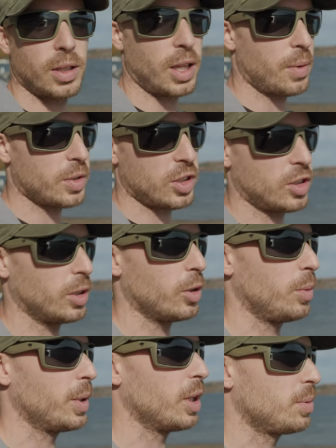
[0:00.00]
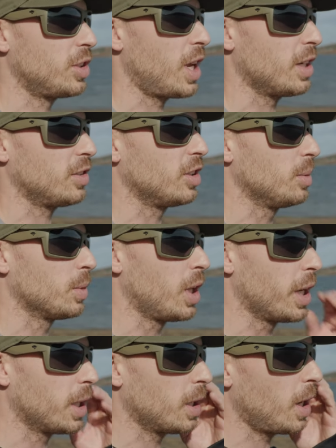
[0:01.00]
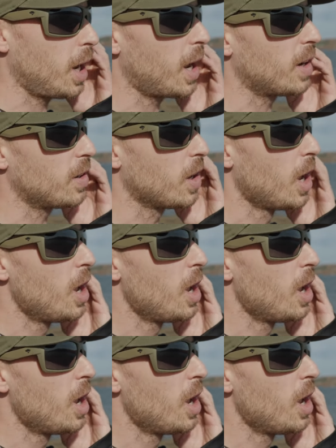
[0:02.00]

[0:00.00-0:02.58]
they were just a little bit upset, it seemed like. And